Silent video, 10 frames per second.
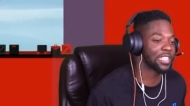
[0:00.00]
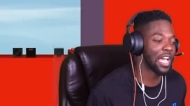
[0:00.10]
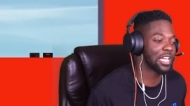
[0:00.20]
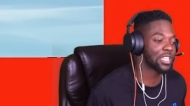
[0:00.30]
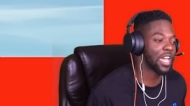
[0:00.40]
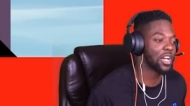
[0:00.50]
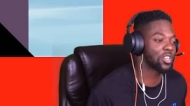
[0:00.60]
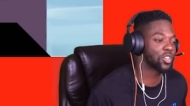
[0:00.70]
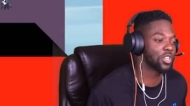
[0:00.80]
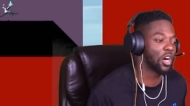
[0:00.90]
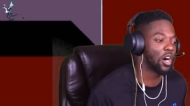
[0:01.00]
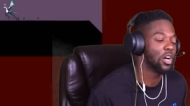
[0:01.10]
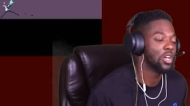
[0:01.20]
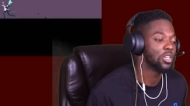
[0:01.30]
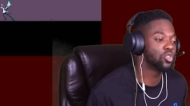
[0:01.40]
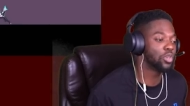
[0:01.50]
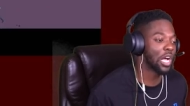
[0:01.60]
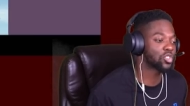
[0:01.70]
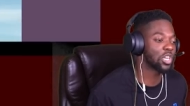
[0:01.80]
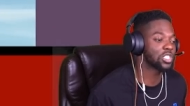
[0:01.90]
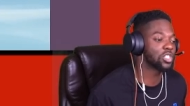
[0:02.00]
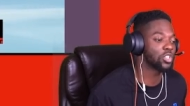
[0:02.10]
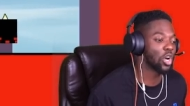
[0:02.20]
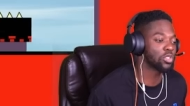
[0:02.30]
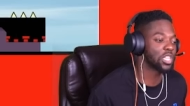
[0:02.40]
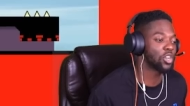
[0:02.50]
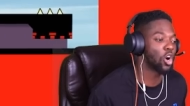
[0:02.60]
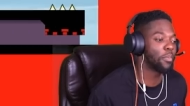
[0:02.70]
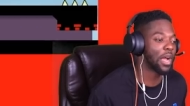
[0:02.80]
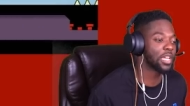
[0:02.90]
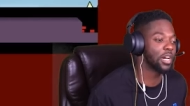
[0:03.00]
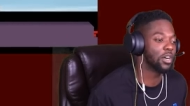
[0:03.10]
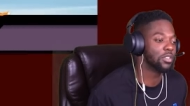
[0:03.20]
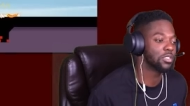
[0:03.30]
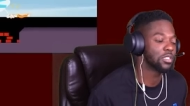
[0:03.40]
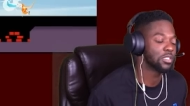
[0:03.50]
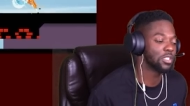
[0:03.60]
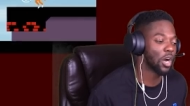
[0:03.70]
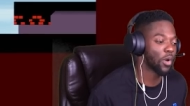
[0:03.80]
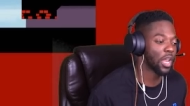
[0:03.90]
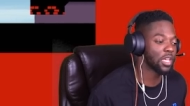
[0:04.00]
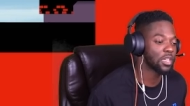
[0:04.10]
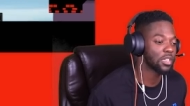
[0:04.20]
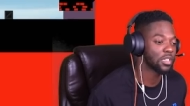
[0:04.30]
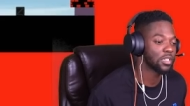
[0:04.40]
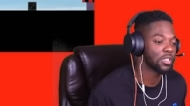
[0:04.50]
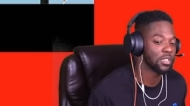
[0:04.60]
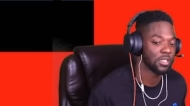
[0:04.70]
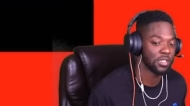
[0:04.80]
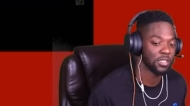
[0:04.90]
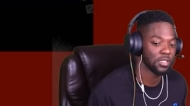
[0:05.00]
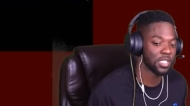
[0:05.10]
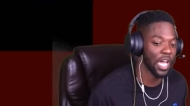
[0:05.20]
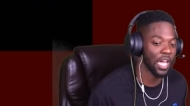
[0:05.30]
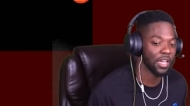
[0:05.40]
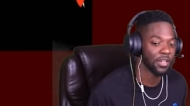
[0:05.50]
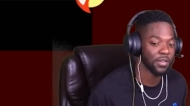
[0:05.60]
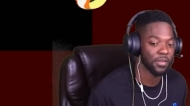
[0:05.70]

5,800 of y'all. Do not trust, don't tell nobody else. Y'all ready? Chat.